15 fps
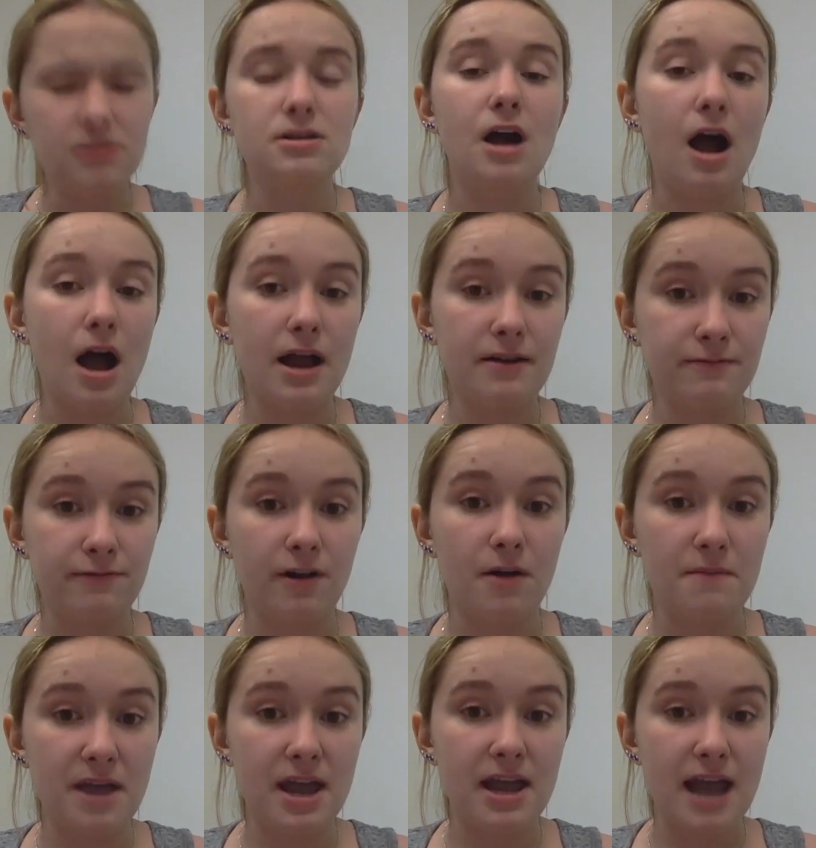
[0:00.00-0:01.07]
got
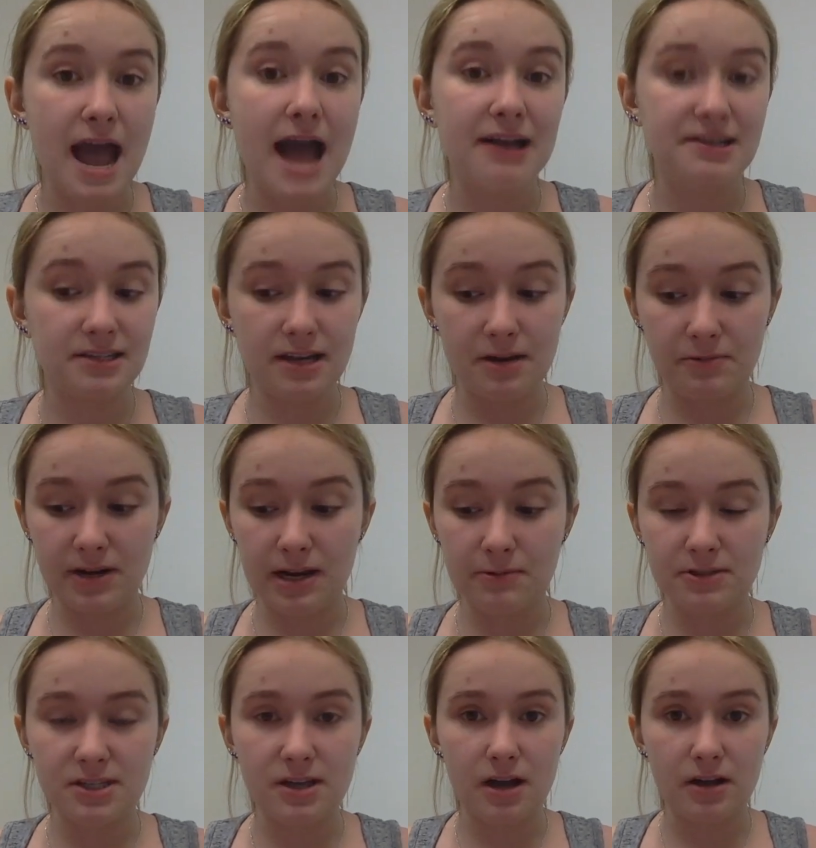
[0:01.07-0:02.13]
from a accident when he
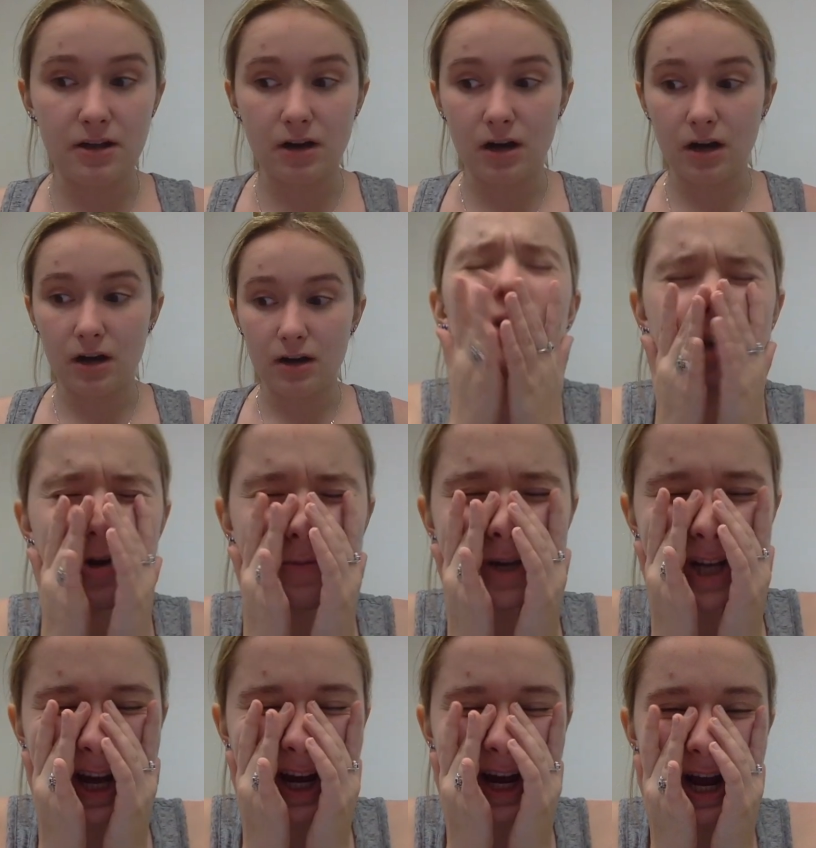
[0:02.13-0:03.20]
was younger oh my
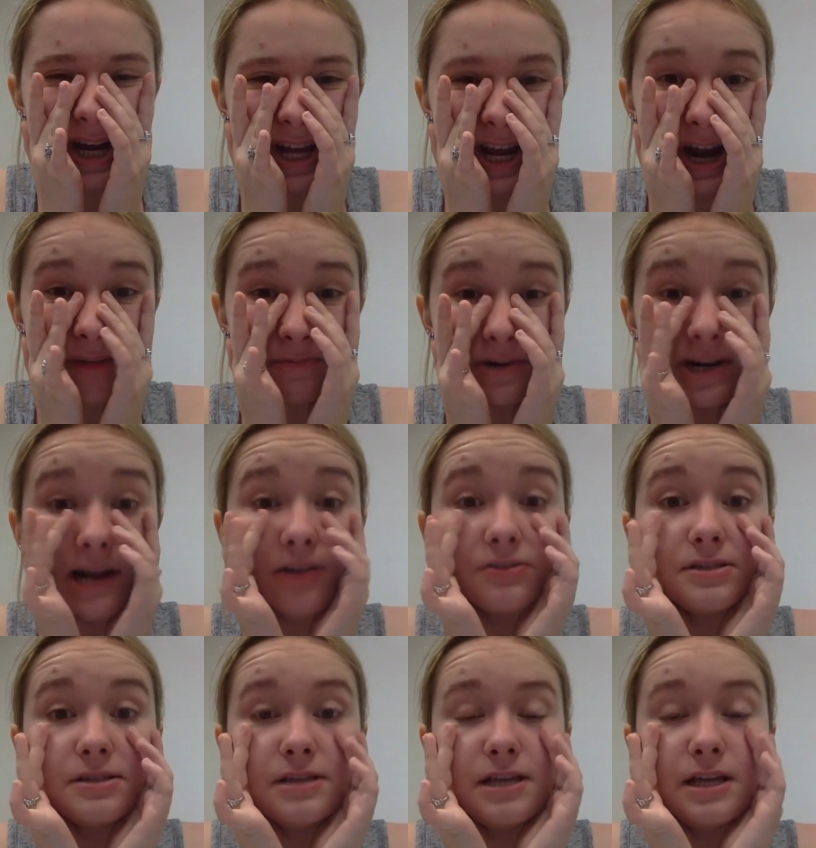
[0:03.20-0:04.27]
god, I cannot
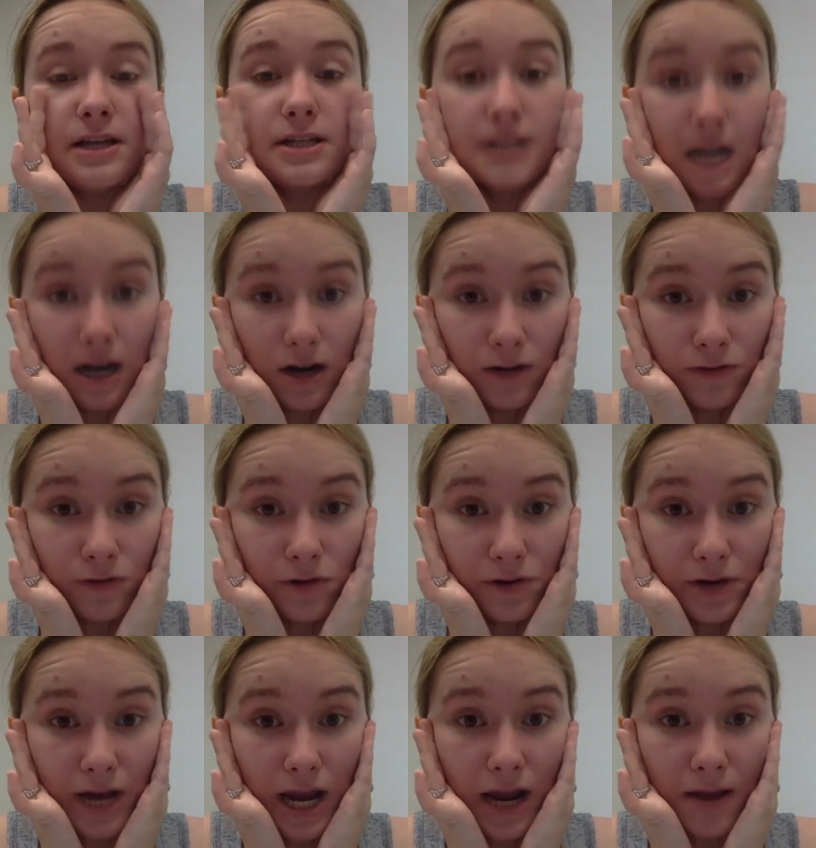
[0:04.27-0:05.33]
pronounce the entire full
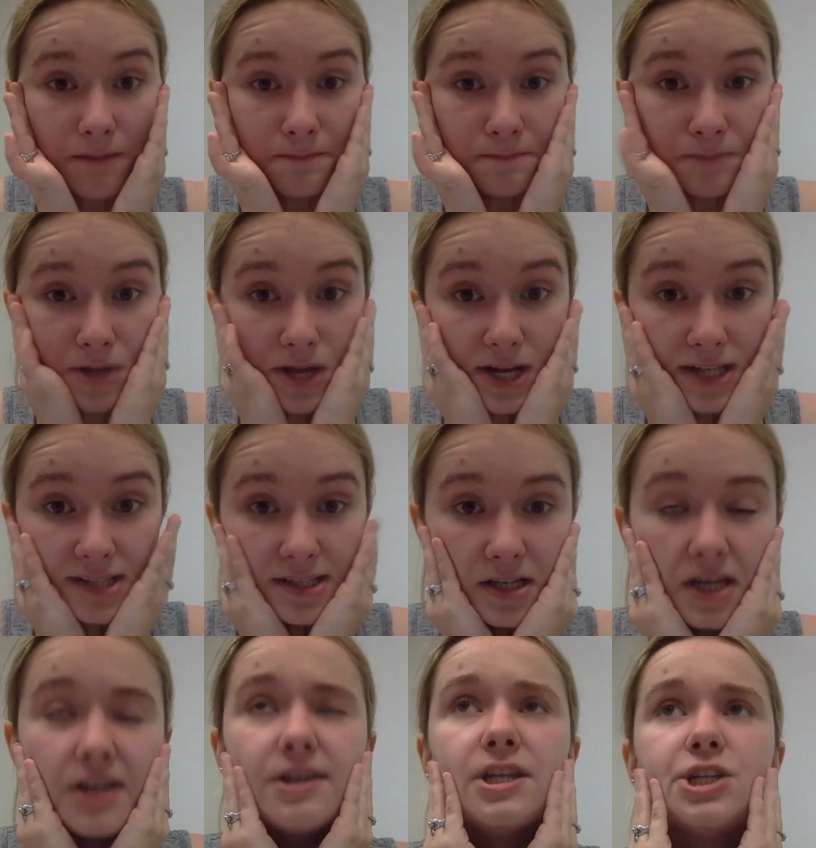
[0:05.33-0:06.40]
name, but it's the
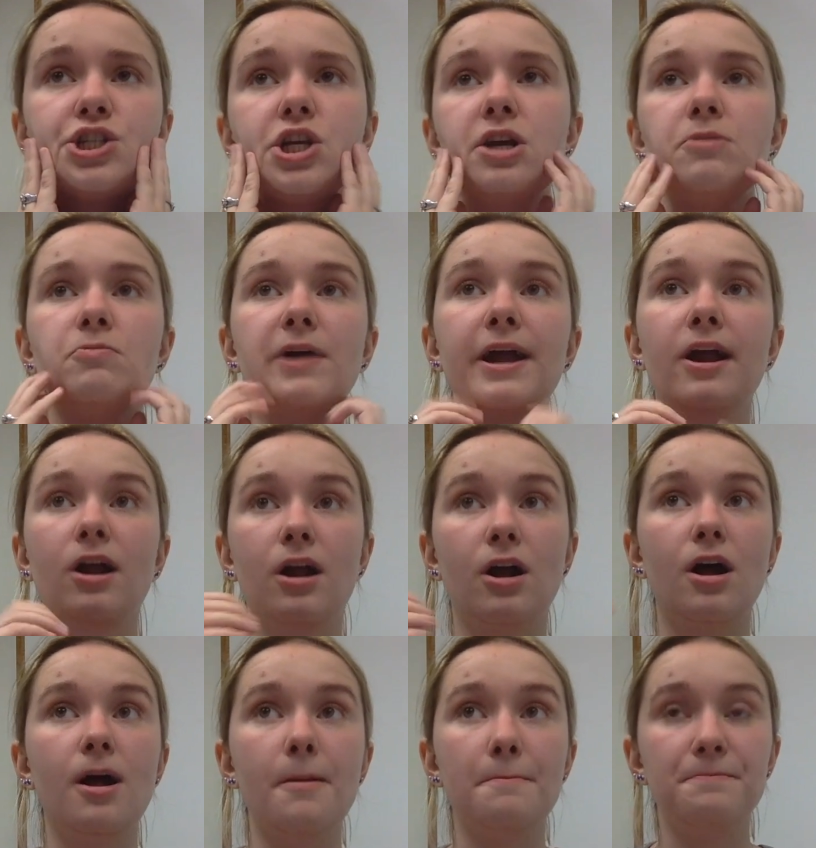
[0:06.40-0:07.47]
condition where
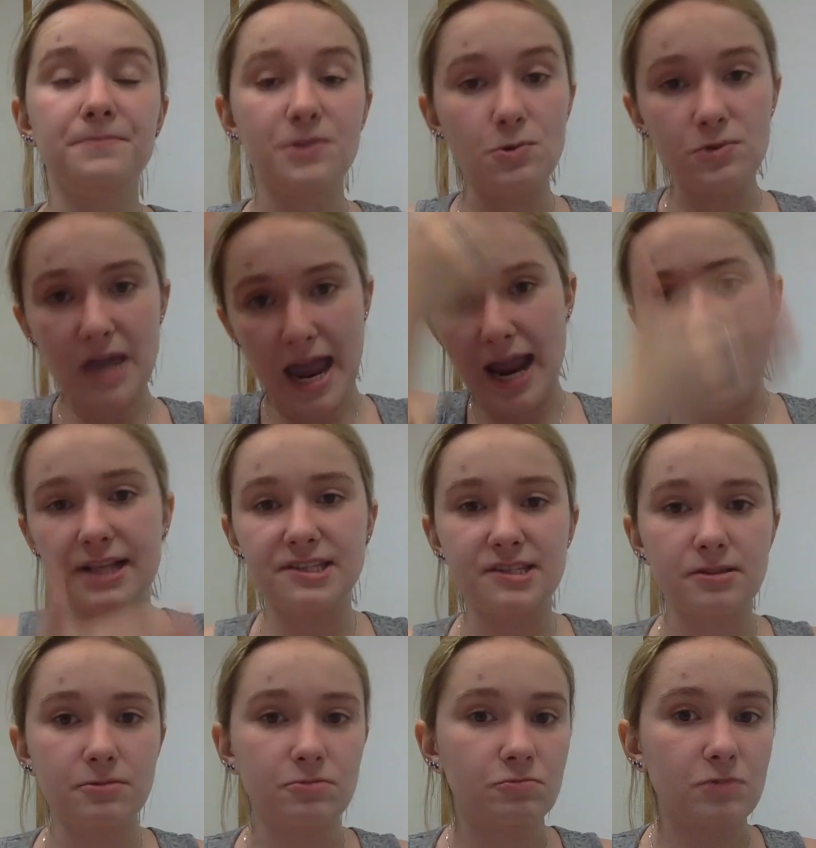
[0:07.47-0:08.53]
um, you
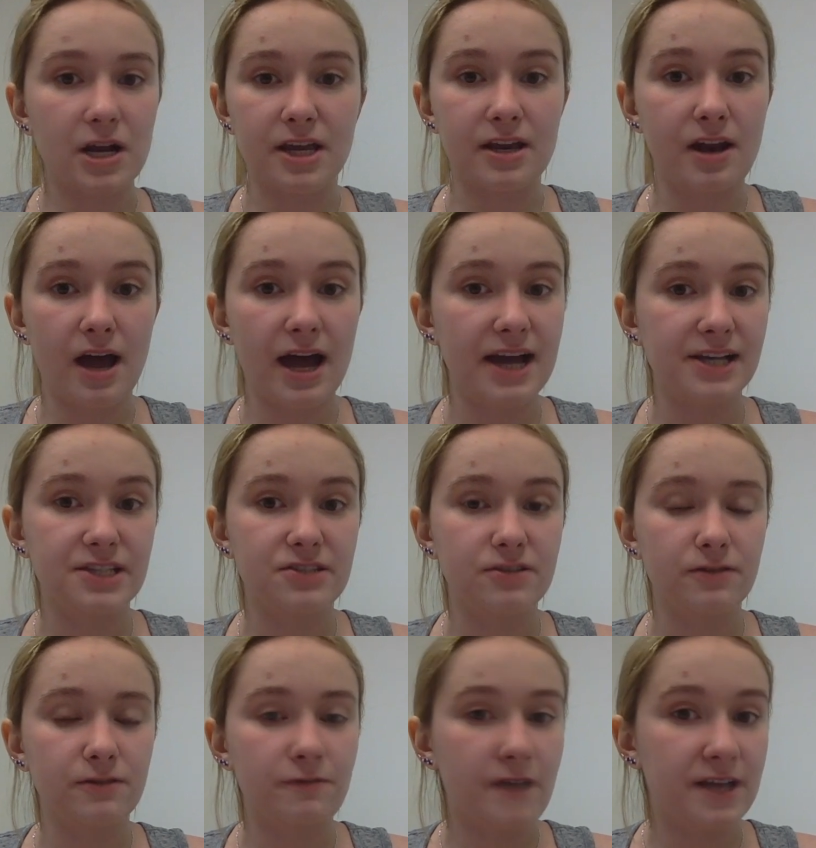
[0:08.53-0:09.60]
can't
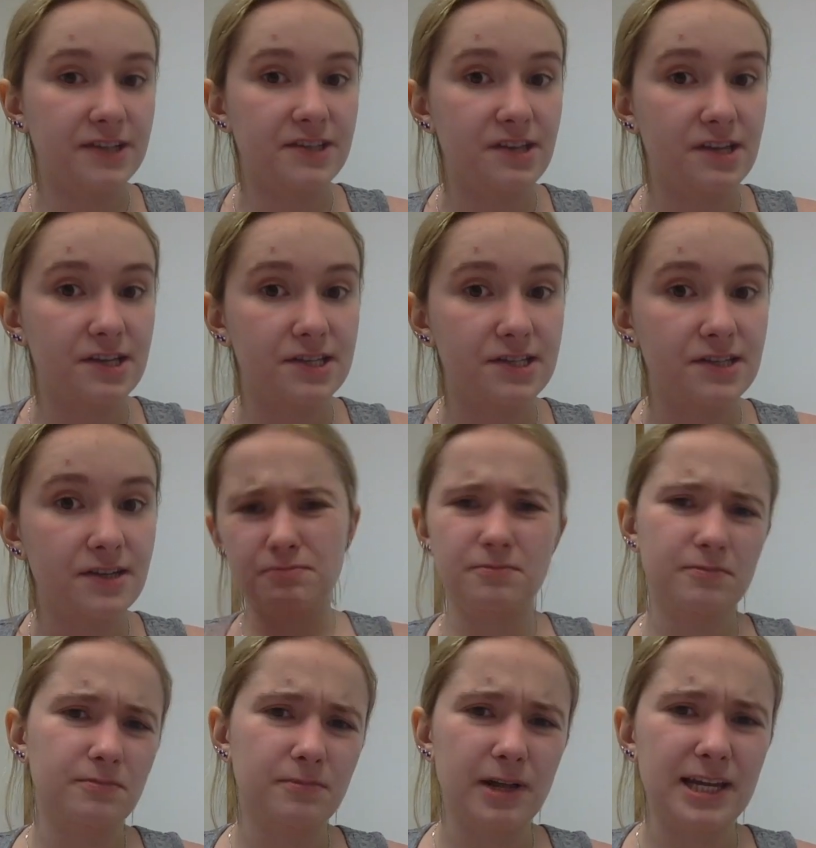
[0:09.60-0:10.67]
recognize faces.
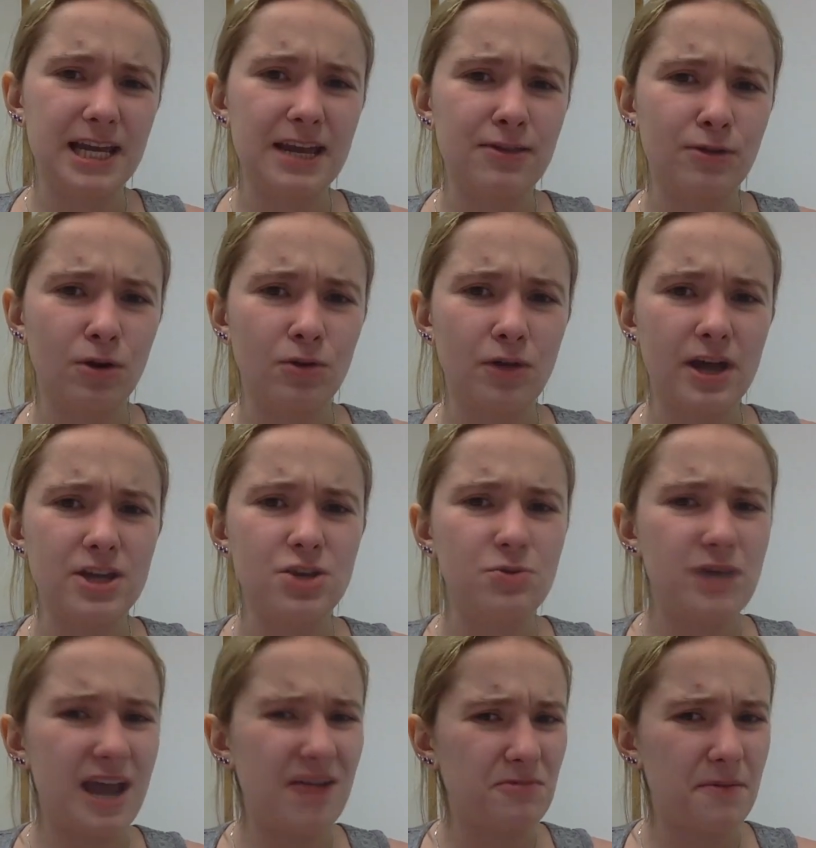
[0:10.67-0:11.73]
Like either like you
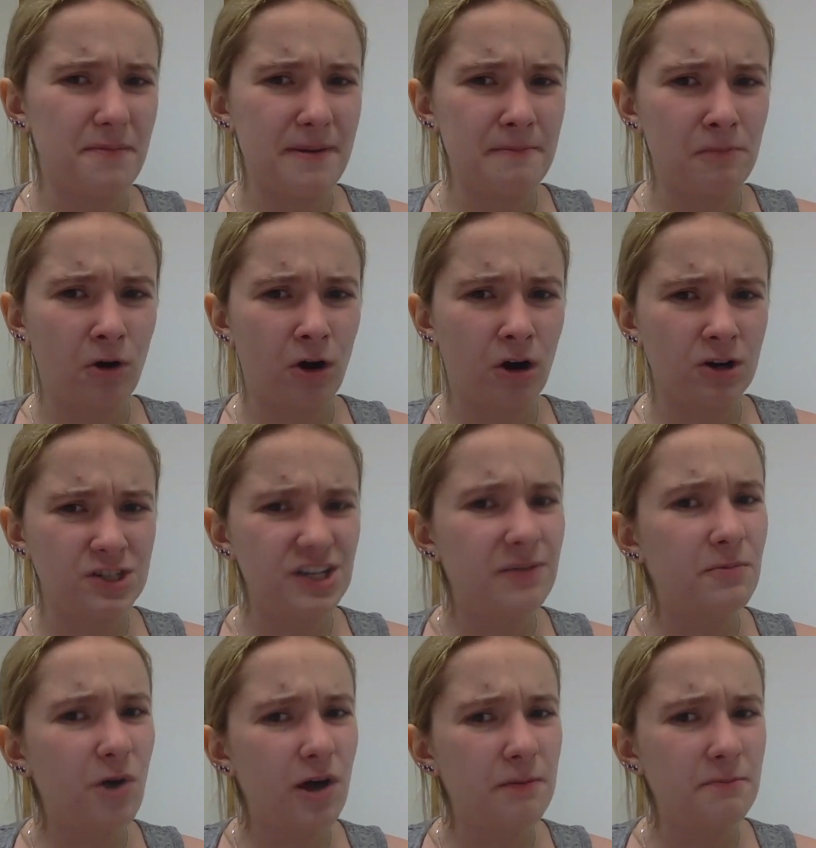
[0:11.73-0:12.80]
can't remember
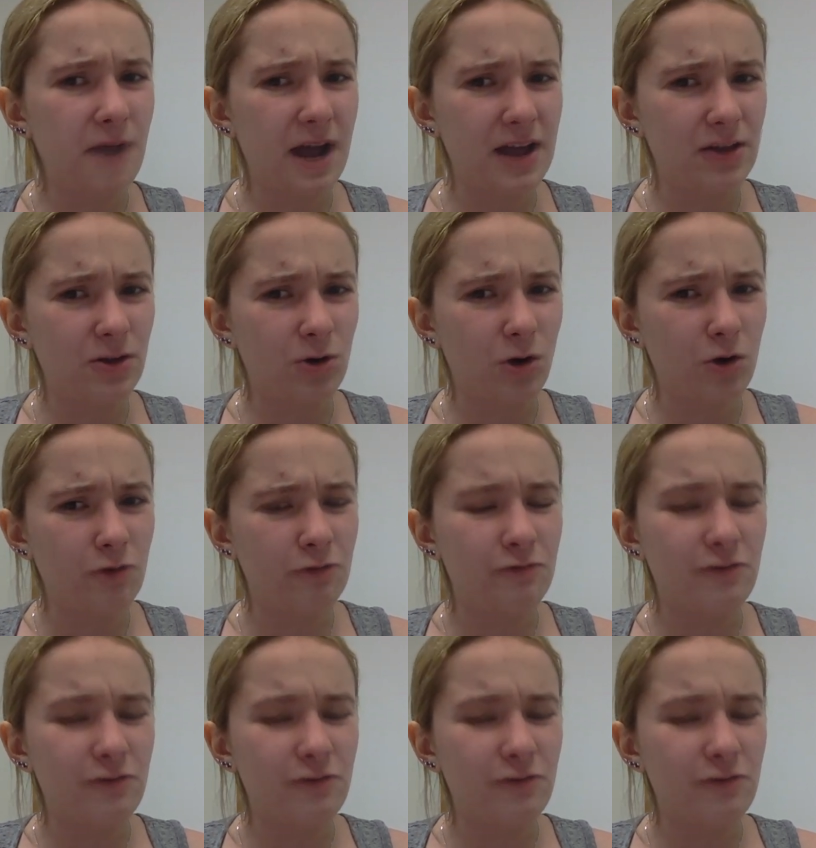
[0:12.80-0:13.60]
someone by their own